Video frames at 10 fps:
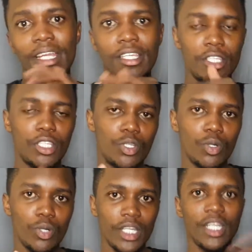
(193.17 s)

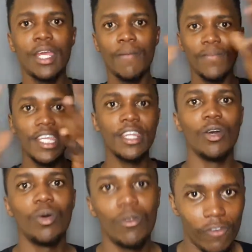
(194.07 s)
story in the
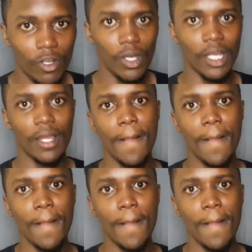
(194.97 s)
whole vlog.